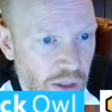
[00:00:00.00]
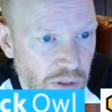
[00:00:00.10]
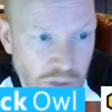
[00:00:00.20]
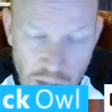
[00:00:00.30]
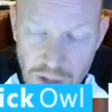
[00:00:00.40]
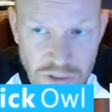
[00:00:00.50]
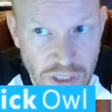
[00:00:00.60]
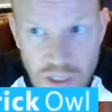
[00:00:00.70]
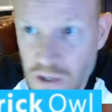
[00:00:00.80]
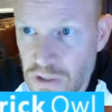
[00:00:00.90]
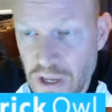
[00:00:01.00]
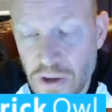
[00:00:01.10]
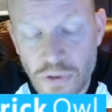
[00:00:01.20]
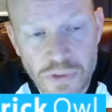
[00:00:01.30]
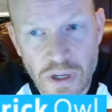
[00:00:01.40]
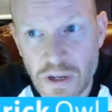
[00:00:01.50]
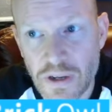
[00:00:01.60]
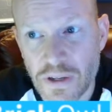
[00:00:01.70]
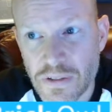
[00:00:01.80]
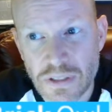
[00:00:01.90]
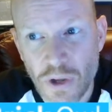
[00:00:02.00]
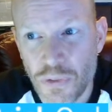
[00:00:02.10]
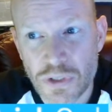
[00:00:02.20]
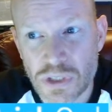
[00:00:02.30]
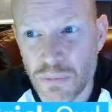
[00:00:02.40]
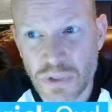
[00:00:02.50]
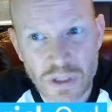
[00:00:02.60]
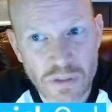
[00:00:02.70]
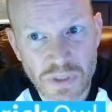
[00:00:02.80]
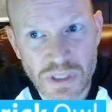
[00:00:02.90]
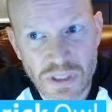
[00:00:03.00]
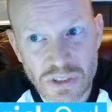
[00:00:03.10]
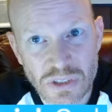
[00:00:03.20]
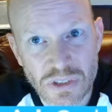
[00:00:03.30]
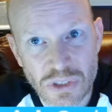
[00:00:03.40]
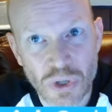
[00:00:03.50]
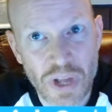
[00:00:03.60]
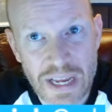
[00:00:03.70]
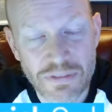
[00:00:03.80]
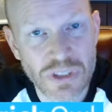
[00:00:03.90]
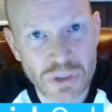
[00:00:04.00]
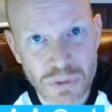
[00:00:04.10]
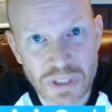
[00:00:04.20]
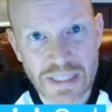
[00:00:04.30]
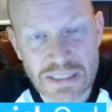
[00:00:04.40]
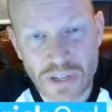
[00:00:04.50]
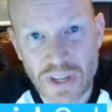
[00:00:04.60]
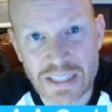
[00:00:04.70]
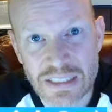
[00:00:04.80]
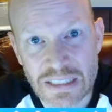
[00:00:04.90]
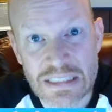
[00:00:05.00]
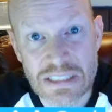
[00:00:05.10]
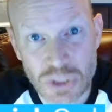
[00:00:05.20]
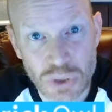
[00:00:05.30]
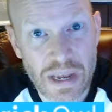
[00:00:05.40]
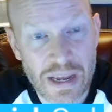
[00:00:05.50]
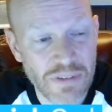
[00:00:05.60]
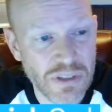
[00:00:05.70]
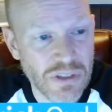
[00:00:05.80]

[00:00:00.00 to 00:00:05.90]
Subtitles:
Yeah, take care of the health. Health is something that when you don't have it, you realize how nice it is to have it.